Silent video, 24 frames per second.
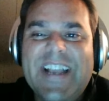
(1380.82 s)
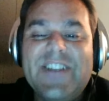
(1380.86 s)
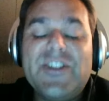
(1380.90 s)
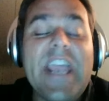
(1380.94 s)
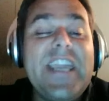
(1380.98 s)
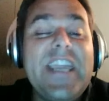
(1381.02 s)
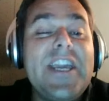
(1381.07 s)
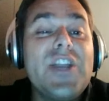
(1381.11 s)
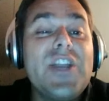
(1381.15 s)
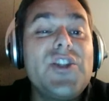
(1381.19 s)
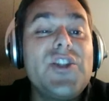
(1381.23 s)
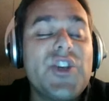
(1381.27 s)

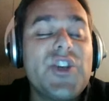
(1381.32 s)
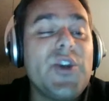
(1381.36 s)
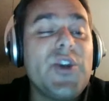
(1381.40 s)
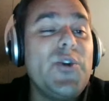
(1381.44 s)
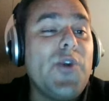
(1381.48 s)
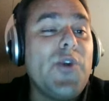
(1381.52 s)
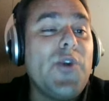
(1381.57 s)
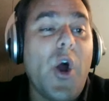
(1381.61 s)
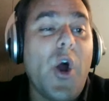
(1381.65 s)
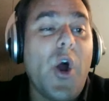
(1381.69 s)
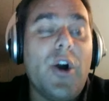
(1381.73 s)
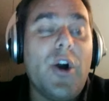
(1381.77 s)
taking
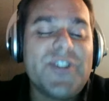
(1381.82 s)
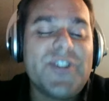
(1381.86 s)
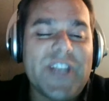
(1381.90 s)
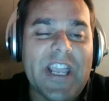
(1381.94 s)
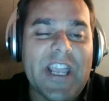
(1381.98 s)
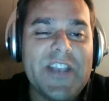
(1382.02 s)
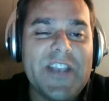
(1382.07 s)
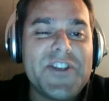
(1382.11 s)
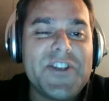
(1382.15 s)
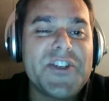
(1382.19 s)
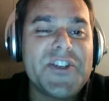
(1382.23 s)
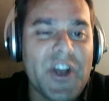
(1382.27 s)
too
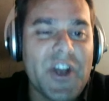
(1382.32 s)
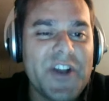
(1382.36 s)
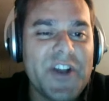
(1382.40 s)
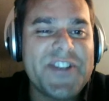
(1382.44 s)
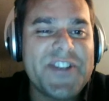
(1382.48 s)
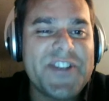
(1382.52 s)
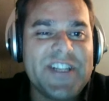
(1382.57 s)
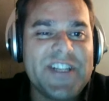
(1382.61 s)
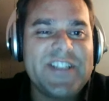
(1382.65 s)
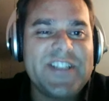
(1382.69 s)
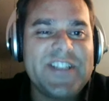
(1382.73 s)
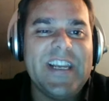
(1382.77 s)
long to get
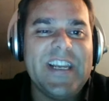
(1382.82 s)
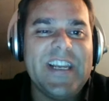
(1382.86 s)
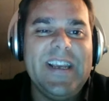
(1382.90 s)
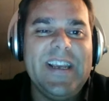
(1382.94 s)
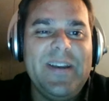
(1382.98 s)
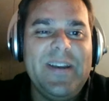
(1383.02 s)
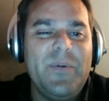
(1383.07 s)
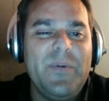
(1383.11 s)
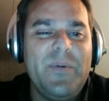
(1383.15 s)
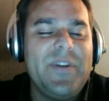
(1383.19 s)
started